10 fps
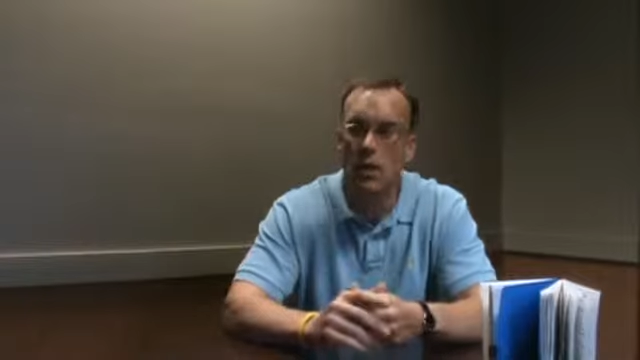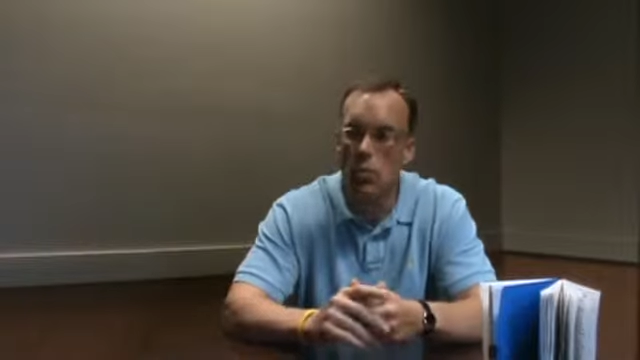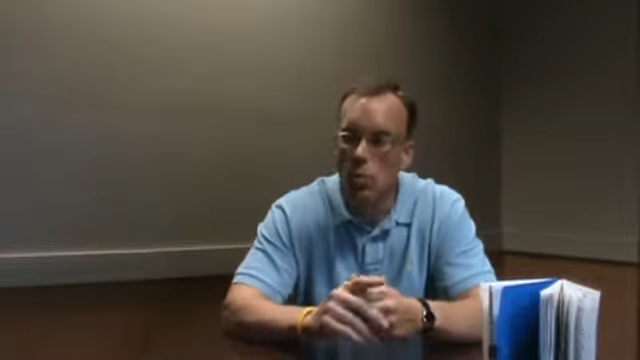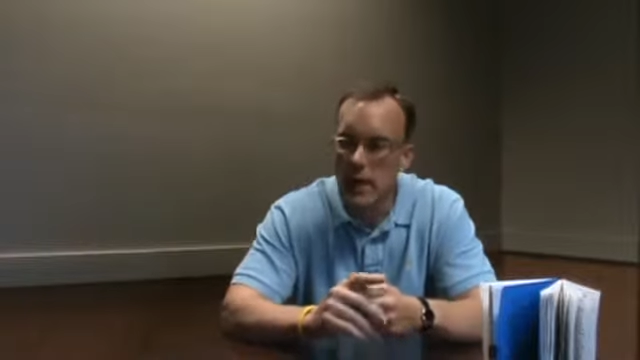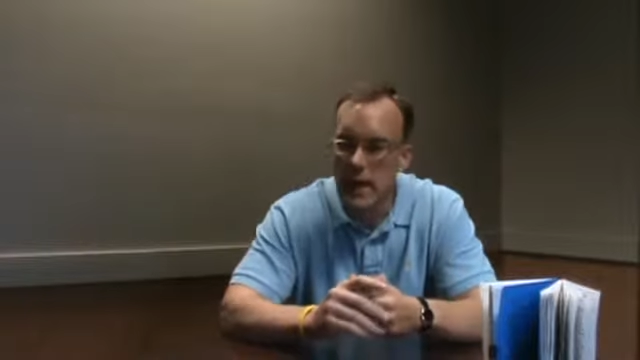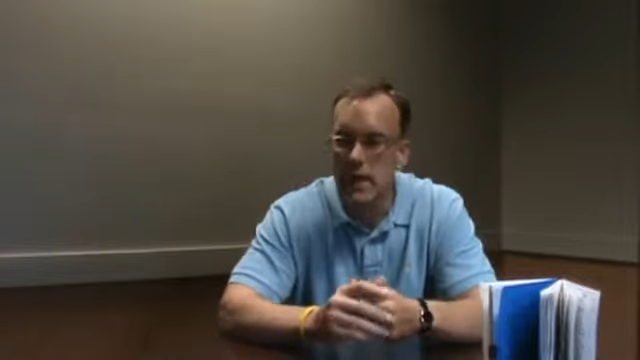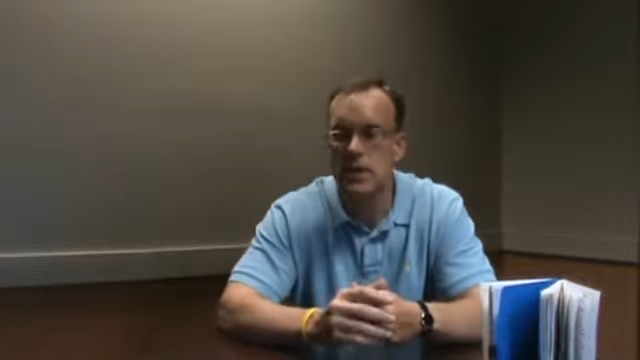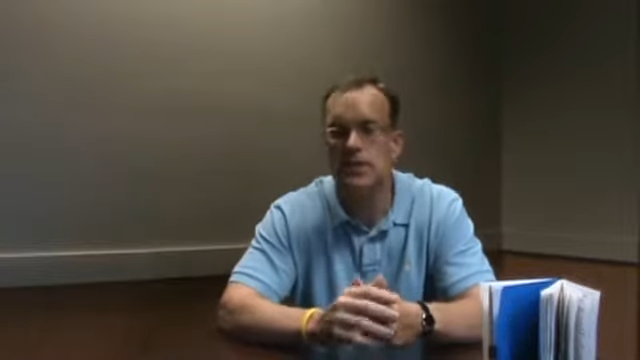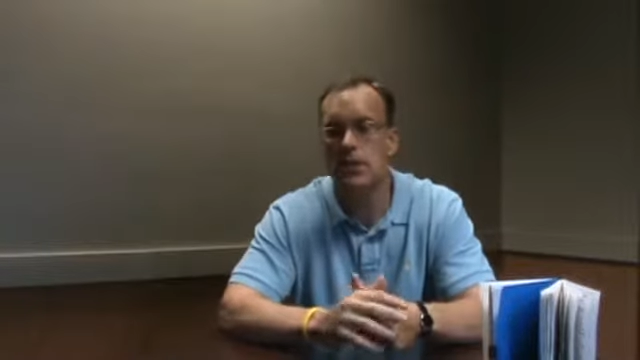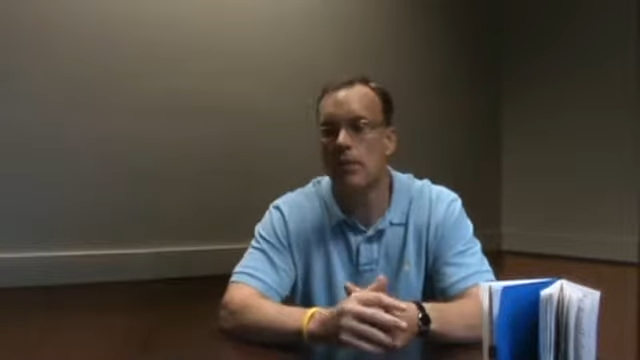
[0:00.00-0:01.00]

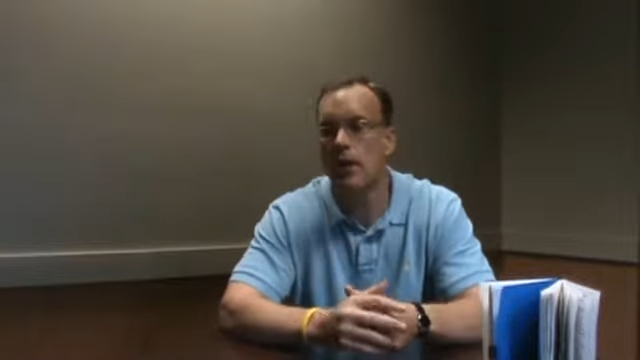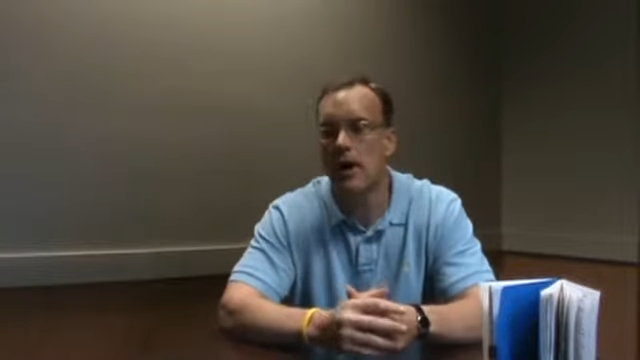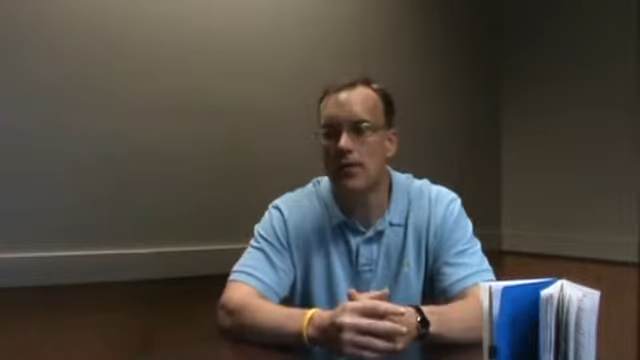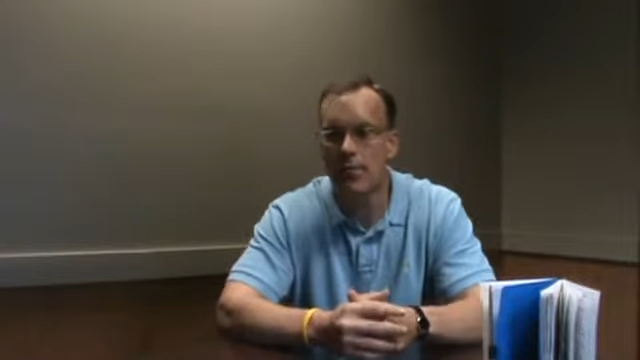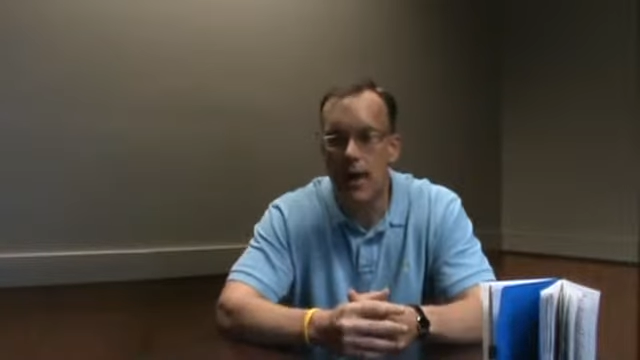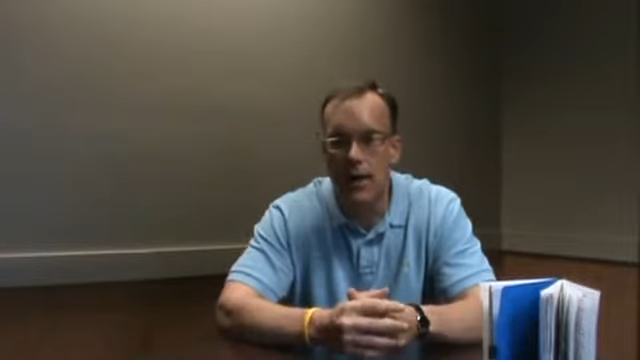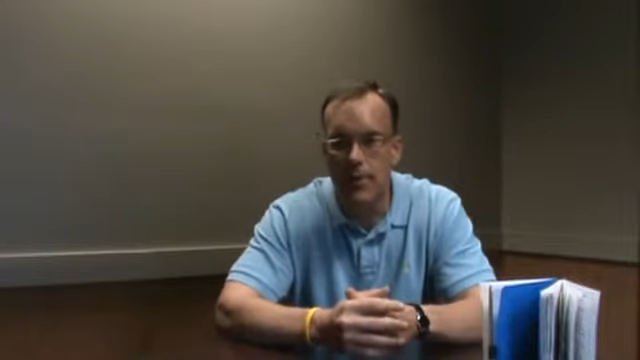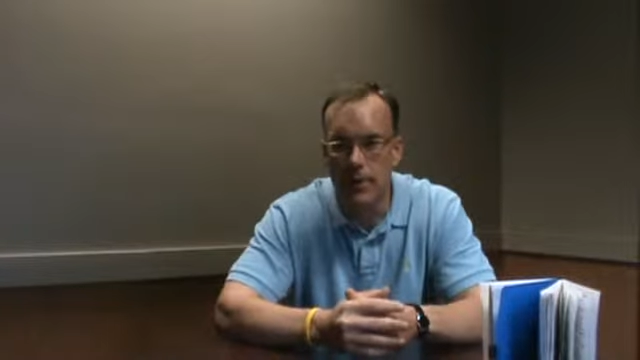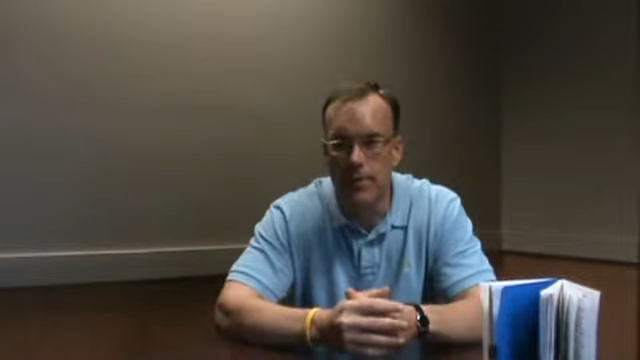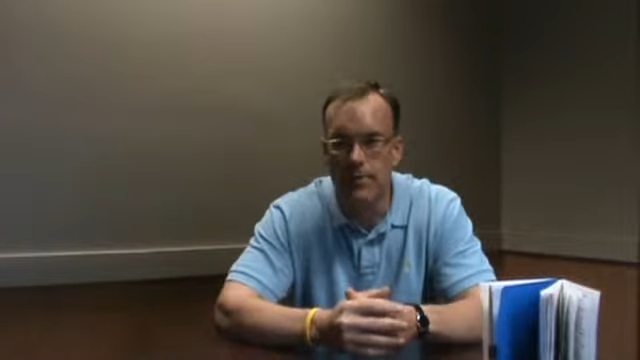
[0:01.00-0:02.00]
radius around the
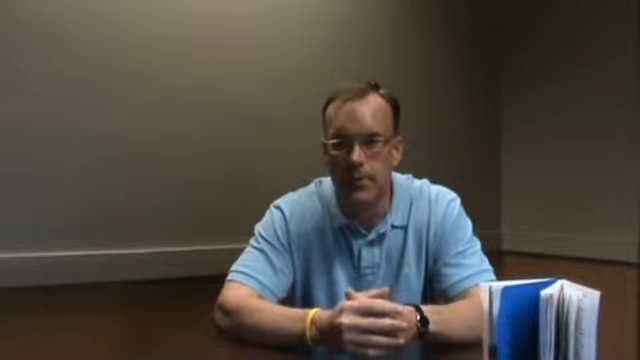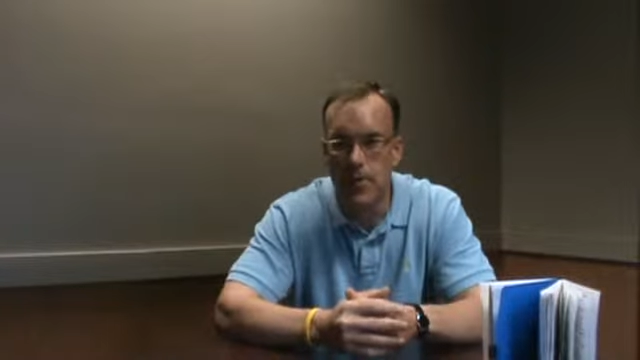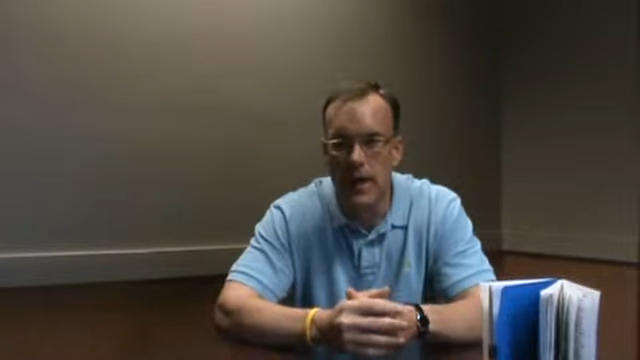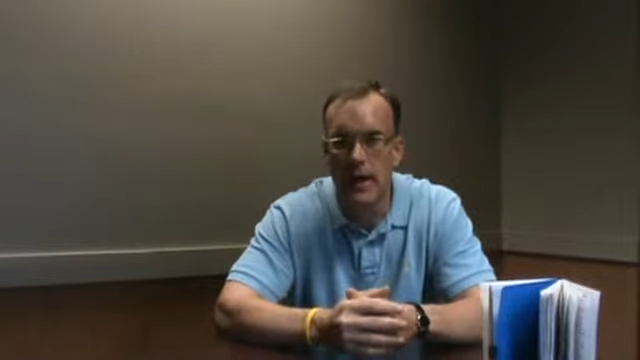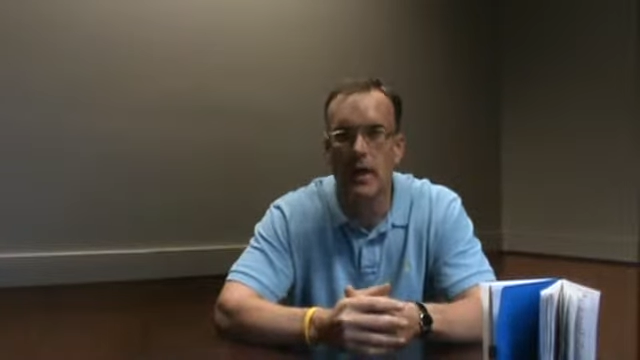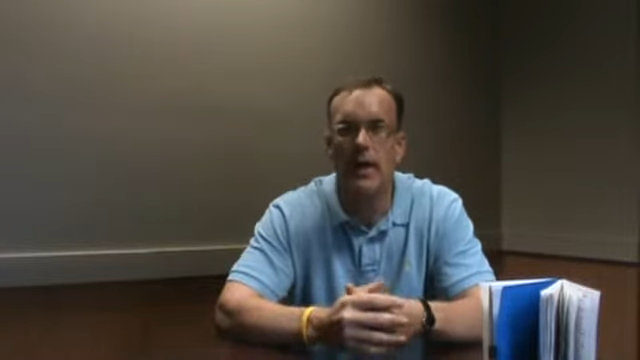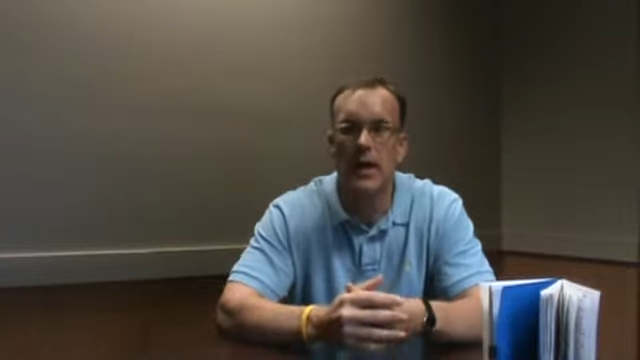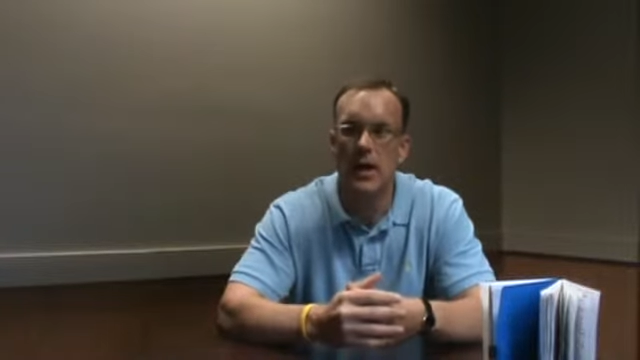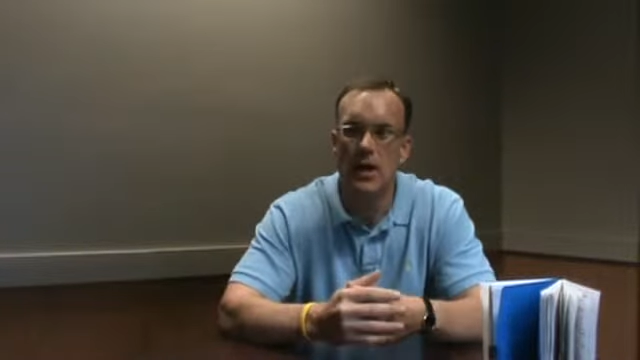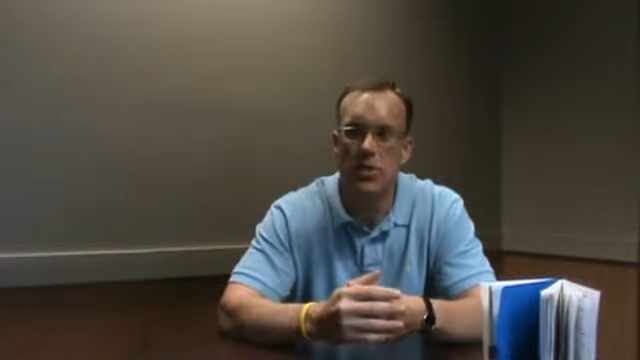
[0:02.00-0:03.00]
property. Okay?
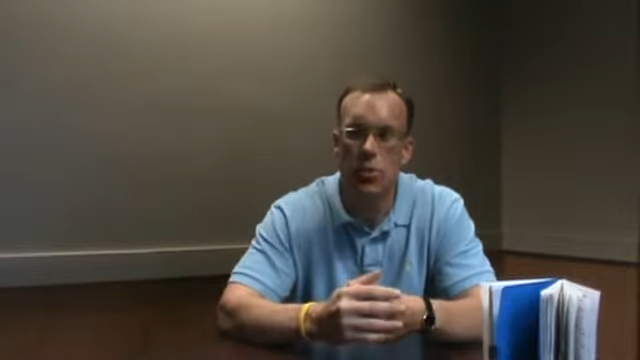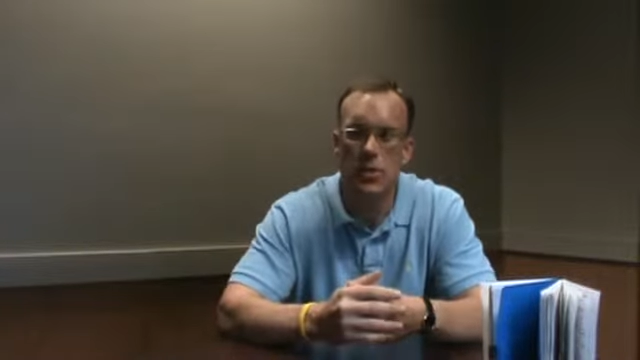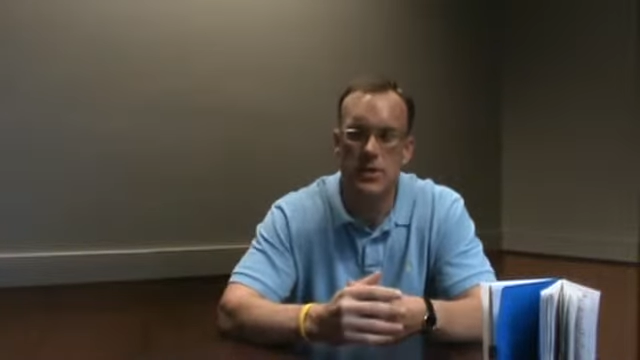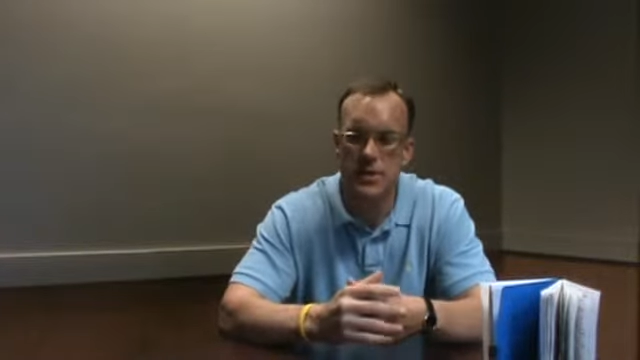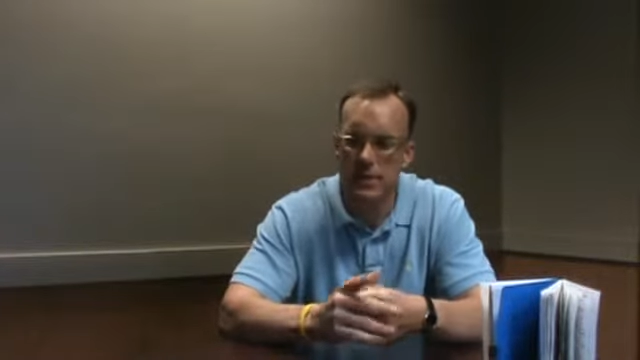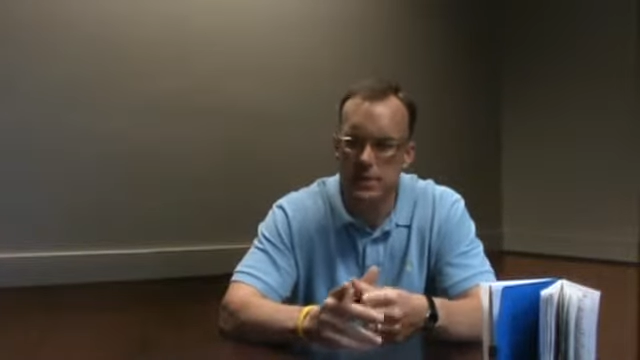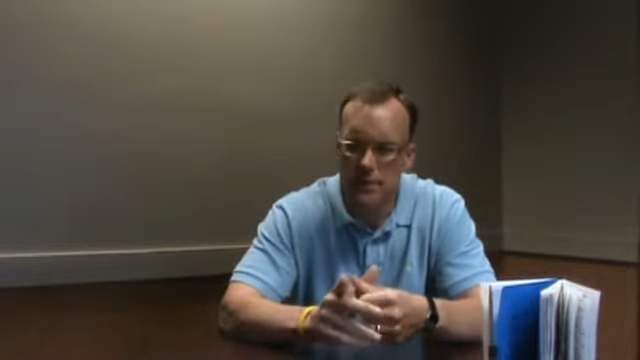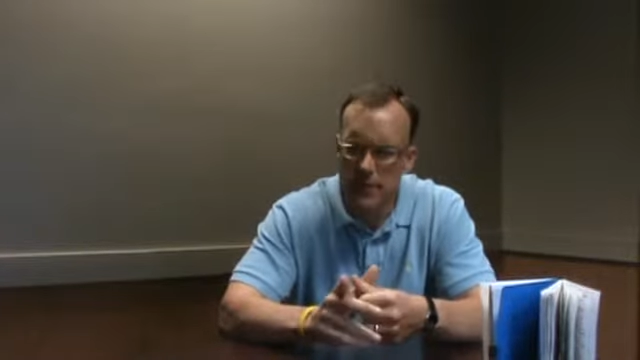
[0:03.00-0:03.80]
In other words,